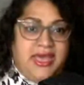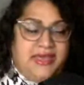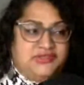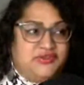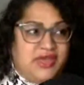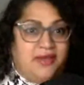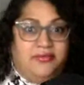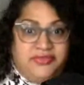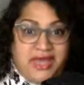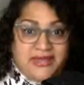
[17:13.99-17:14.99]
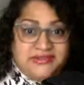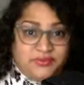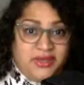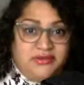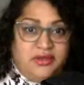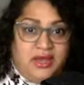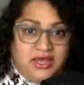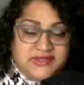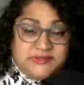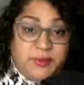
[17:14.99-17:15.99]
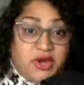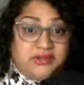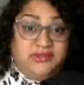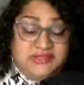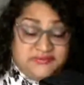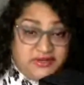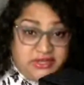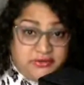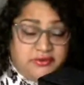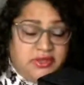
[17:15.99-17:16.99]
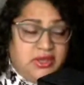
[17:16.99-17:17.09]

And so that's what sparked this video,